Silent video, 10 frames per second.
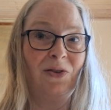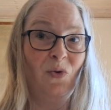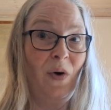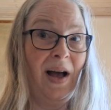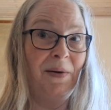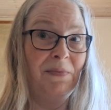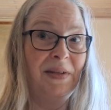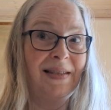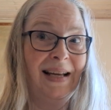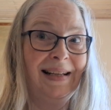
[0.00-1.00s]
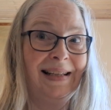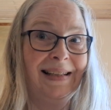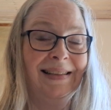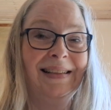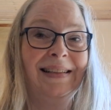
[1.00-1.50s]
Du er
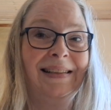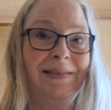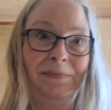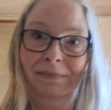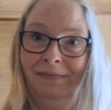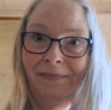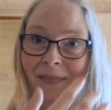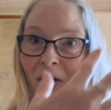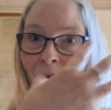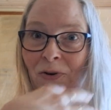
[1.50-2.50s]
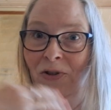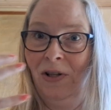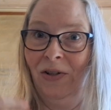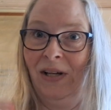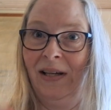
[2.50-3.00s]
mistænkelig. Others
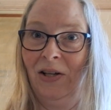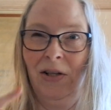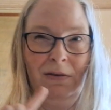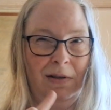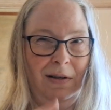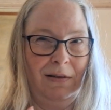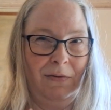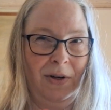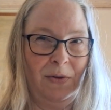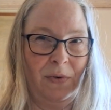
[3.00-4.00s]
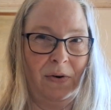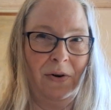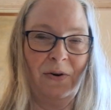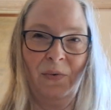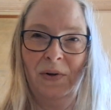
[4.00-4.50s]
are looking at you. What's with
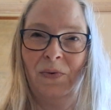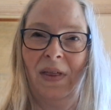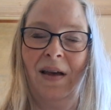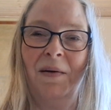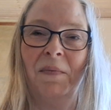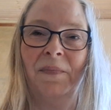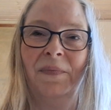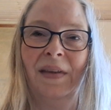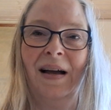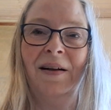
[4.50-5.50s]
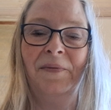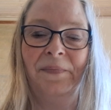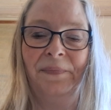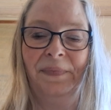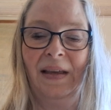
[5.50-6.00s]
her? What's with him? Yeah?
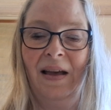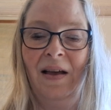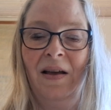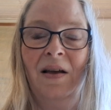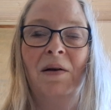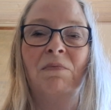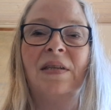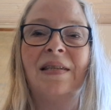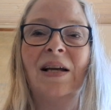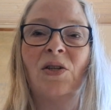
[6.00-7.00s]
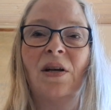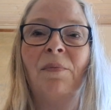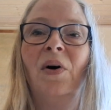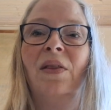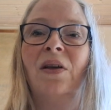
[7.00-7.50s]

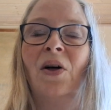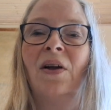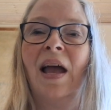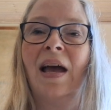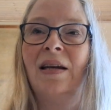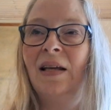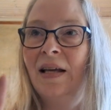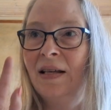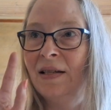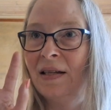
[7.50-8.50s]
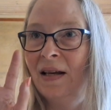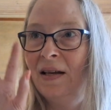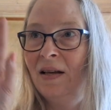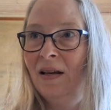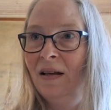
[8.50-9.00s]
Mistænksom, on the other hand, is
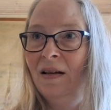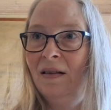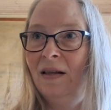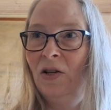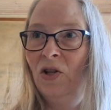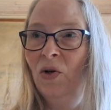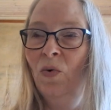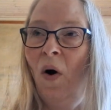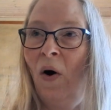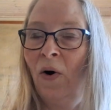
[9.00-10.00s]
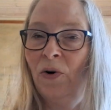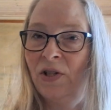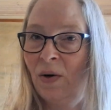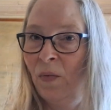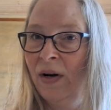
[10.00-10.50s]
that you are or
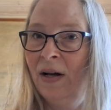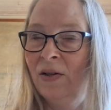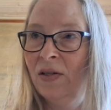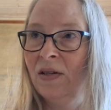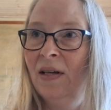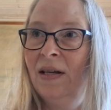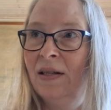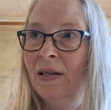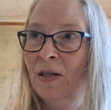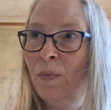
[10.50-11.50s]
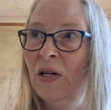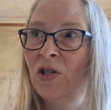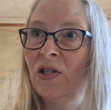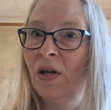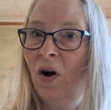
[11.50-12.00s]
someone else is
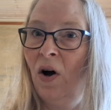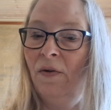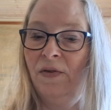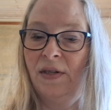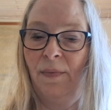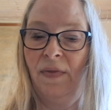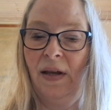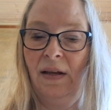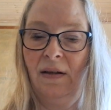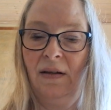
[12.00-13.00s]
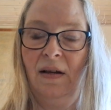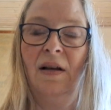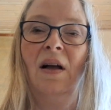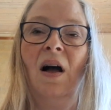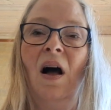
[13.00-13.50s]
suspicious of something.
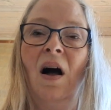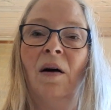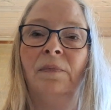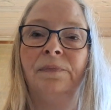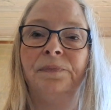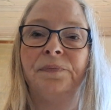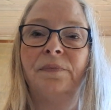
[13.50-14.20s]
Han